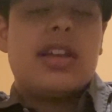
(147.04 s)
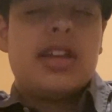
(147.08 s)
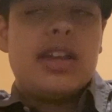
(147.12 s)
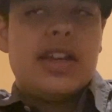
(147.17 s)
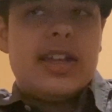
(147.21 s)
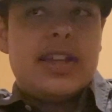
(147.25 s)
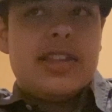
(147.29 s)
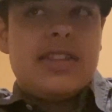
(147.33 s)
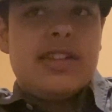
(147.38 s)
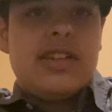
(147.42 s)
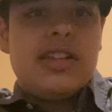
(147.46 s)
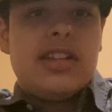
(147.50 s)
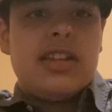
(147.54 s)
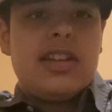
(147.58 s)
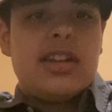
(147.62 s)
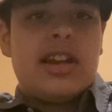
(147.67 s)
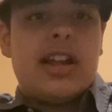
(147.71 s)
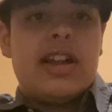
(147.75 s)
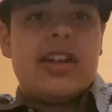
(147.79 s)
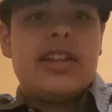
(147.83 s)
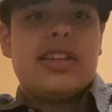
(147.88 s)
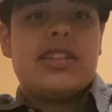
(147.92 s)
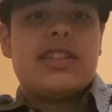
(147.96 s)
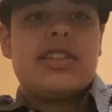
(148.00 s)
in the
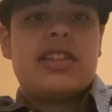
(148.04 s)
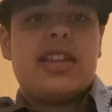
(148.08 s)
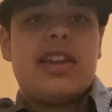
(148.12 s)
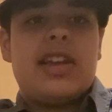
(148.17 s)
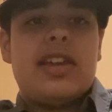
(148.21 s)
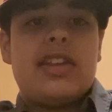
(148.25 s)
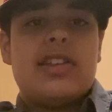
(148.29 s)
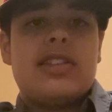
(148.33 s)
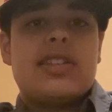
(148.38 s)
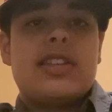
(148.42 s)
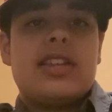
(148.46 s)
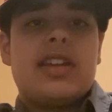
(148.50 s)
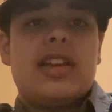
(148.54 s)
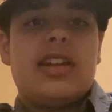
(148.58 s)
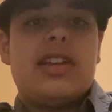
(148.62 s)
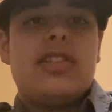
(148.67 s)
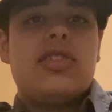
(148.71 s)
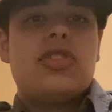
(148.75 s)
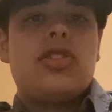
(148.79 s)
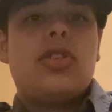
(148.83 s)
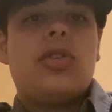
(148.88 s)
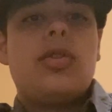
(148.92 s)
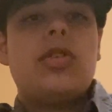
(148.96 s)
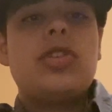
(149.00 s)
United States.
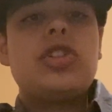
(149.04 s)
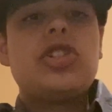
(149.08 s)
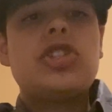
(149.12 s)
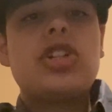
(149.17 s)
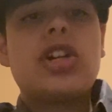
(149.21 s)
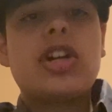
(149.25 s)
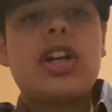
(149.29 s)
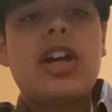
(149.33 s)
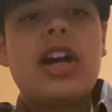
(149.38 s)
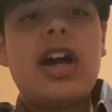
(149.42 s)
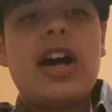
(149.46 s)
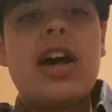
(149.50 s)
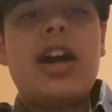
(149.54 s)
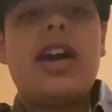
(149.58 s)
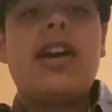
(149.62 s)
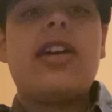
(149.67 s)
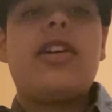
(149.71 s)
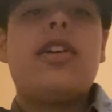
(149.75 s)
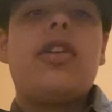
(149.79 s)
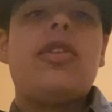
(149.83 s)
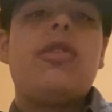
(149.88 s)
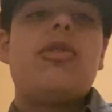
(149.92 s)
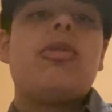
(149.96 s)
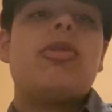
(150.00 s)
And so a
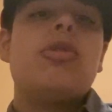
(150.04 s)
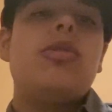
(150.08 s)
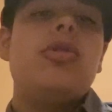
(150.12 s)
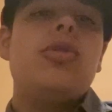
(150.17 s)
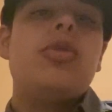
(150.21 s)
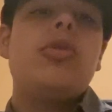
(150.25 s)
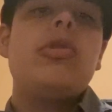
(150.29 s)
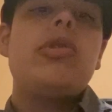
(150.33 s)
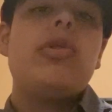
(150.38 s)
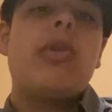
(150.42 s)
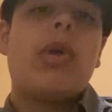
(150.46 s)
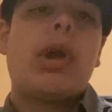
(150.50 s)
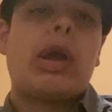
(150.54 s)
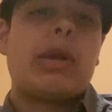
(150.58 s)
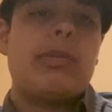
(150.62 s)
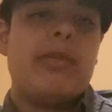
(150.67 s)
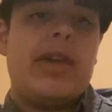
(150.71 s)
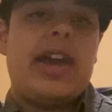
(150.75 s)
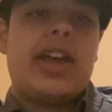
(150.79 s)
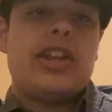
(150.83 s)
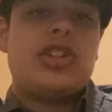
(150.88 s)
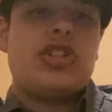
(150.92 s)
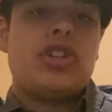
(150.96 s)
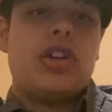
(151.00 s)
Chicago-New York
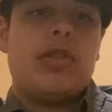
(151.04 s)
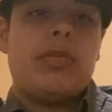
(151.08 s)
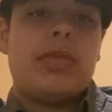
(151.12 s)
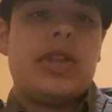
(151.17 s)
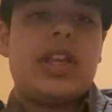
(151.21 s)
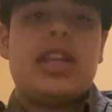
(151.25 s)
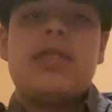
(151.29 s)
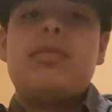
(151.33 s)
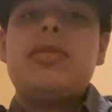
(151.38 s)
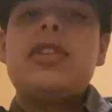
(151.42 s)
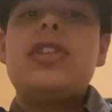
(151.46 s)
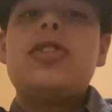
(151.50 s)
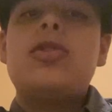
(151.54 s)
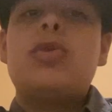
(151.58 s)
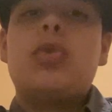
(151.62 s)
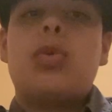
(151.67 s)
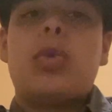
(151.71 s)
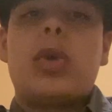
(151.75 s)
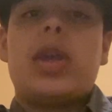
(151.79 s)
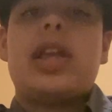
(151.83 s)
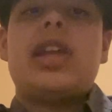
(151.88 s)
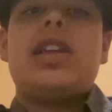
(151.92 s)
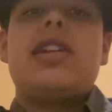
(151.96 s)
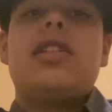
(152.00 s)
matchup, it'd be
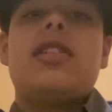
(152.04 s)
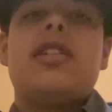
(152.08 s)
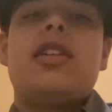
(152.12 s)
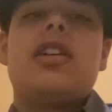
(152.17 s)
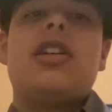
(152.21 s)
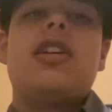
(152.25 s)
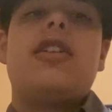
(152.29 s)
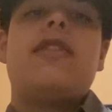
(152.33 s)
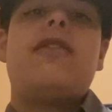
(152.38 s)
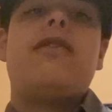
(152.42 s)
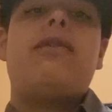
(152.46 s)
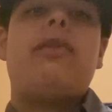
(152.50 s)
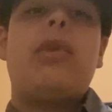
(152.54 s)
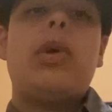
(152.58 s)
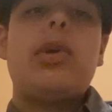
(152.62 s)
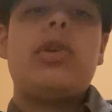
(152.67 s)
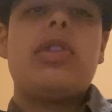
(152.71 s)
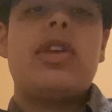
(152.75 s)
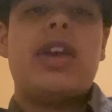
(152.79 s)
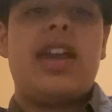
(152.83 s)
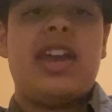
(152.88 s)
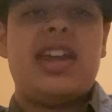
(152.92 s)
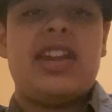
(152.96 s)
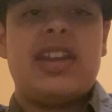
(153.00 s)
great for
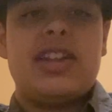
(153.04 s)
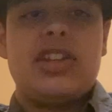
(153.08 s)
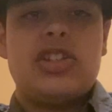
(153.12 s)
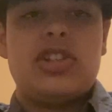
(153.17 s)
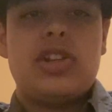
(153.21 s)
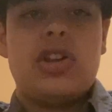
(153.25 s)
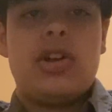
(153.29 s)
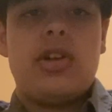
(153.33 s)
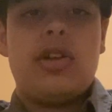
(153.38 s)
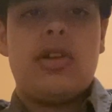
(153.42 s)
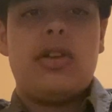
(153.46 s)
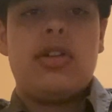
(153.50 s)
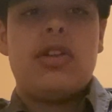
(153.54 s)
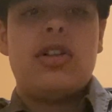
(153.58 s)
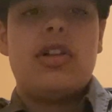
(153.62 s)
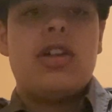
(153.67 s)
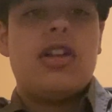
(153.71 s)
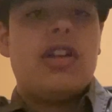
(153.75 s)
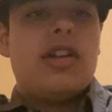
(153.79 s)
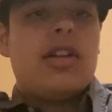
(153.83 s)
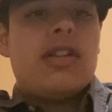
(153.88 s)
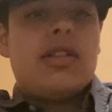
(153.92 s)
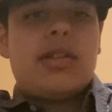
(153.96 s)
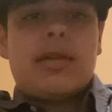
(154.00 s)
the NHL
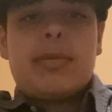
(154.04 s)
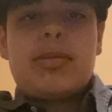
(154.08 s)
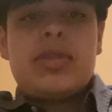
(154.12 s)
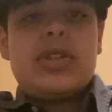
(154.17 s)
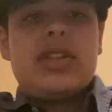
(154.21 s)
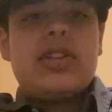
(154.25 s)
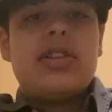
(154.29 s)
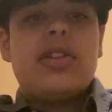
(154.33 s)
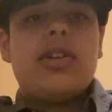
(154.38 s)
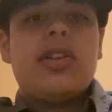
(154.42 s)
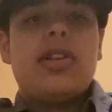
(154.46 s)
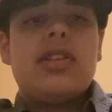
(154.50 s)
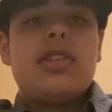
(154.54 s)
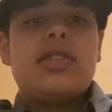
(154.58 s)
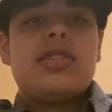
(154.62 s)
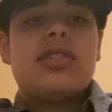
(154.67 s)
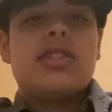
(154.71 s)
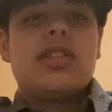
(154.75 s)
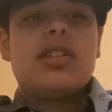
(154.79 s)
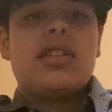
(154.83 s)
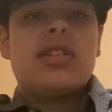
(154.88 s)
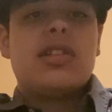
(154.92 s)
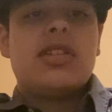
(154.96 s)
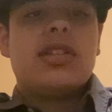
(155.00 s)
because
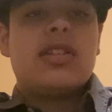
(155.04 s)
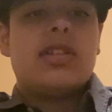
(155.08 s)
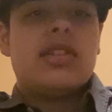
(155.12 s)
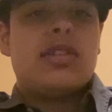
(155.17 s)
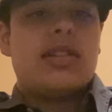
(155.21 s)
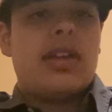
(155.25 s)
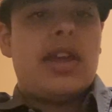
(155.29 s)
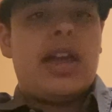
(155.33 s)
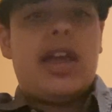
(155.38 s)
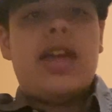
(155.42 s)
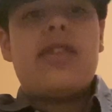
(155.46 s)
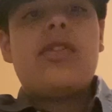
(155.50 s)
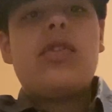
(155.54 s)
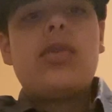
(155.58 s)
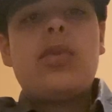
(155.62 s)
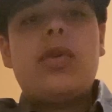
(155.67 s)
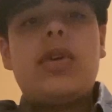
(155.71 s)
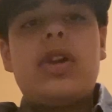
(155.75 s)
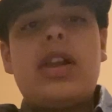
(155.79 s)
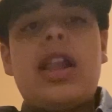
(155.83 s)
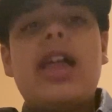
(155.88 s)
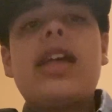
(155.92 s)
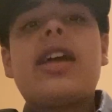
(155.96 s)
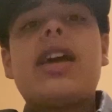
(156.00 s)

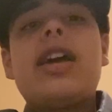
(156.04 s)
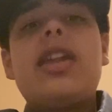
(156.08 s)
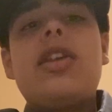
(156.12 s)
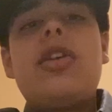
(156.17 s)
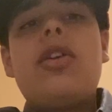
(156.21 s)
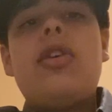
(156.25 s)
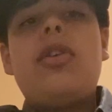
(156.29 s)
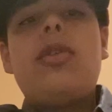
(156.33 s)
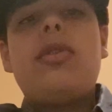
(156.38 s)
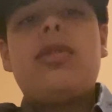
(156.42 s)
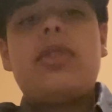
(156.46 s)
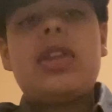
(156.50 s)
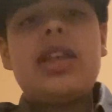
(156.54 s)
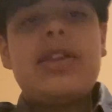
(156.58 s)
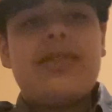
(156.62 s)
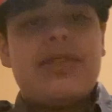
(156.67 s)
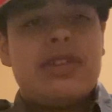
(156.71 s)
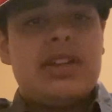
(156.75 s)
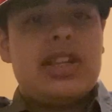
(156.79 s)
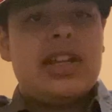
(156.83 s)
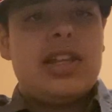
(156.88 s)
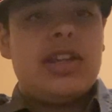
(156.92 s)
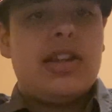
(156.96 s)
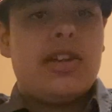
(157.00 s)
everyone, like I know
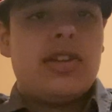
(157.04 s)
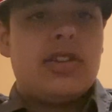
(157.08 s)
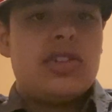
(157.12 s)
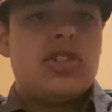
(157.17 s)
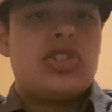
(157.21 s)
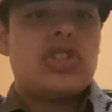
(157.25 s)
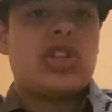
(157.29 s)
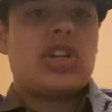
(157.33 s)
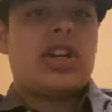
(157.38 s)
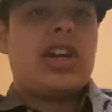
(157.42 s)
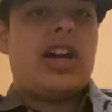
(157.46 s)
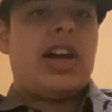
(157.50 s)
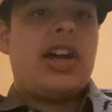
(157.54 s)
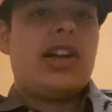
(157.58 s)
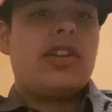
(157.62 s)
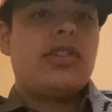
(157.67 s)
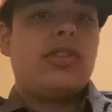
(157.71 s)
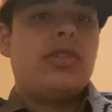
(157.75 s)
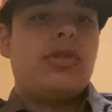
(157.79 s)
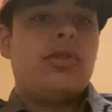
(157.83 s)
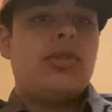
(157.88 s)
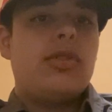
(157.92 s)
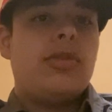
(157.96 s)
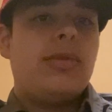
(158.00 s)
living here in
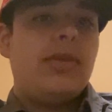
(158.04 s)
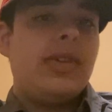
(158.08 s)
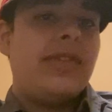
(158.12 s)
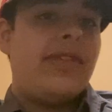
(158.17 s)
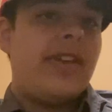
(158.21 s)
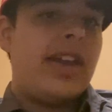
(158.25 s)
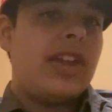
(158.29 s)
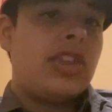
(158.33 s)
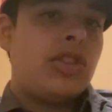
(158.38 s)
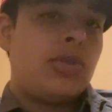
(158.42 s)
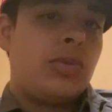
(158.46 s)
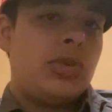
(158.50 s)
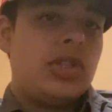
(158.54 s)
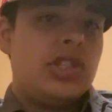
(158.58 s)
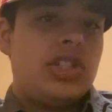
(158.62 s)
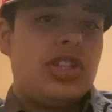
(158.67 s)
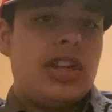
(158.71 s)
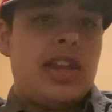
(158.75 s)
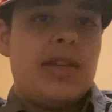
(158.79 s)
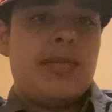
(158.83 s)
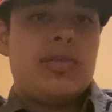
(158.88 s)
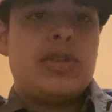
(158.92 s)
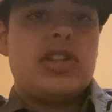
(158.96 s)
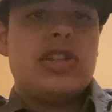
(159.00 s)
Chicago, we've had three
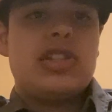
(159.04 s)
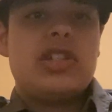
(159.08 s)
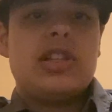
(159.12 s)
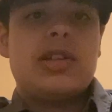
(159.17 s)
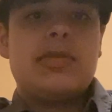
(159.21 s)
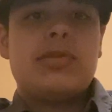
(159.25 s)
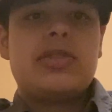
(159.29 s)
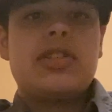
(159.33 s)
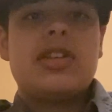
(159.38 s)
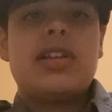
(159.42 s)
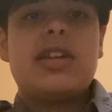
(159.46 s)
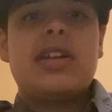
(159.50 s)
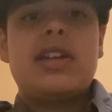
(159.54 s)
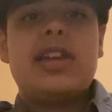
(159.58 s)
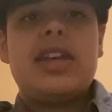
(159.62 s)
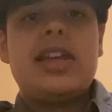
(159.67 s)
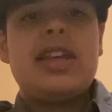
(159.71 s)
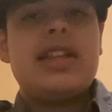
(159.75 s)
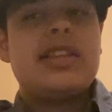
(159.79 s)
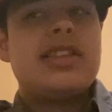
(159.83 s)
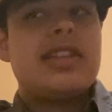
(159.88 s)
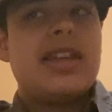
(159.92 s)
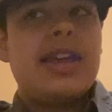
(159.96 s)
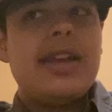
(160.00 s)
championships.
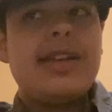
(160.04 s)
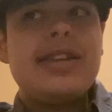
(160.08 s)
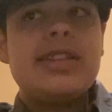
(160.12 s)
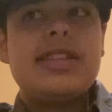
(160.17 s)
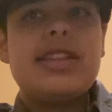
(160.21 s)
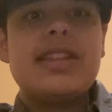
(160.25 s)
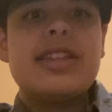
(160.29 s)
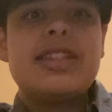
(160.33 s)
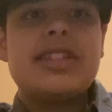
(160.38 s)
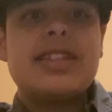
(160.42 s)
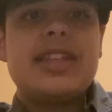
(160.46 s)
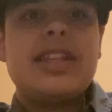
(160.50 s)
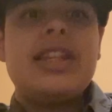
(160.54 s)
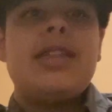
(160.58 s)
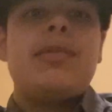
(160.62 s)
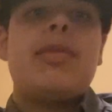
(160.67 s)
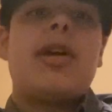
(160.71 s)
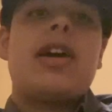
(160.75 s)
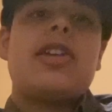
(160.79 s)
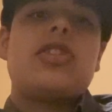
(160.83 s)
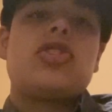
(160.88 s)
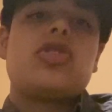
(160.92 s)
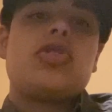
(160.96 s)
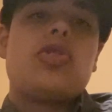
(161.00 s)
It takes the city
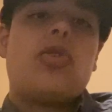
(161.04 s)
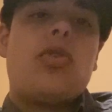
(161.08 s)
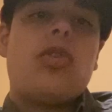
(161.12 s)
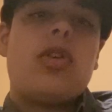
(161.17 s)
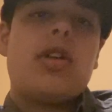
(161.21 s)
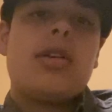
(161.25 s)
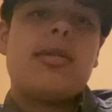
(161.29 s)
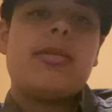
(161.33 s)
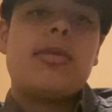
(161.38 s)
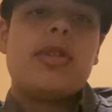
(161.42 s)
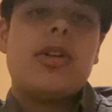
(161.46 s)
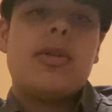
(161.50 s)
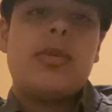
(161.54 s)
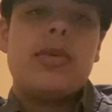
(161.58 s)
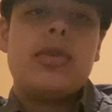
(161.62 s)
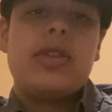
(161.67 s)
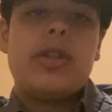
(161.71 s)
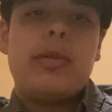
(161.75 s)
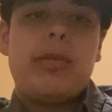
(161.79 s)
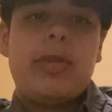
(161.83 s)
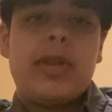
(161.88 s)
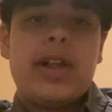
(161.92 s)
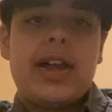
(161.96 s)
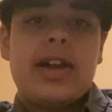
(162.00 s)
by storm when
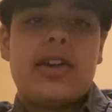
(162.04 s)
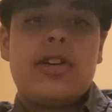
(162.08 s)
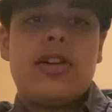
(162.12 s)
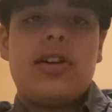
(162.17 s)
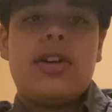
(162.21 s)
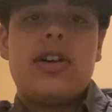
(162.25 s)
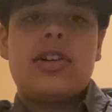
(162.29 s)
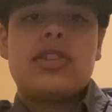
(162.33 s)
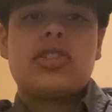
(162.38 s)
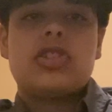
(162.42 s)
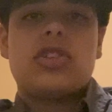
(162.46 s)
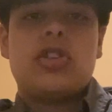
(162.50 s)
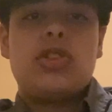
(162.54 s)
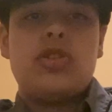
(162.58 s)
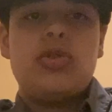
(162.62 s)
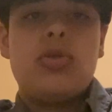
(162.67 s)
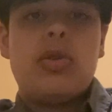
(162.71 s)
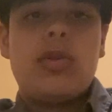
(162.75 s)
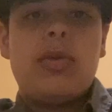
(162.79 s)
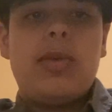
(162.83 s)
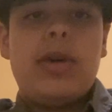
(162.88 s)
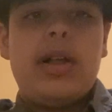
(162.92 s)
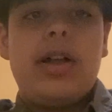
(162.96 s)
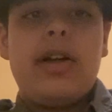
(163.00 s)
the Blackhawks are
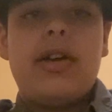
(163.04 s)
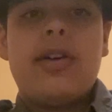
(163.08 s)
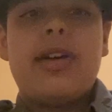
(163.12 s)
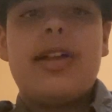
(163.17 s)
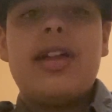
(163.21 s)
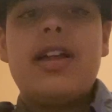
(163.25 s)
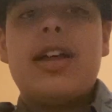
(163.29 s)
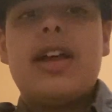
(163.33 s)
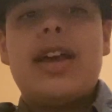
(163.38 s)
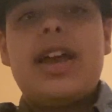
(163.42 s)
doing well.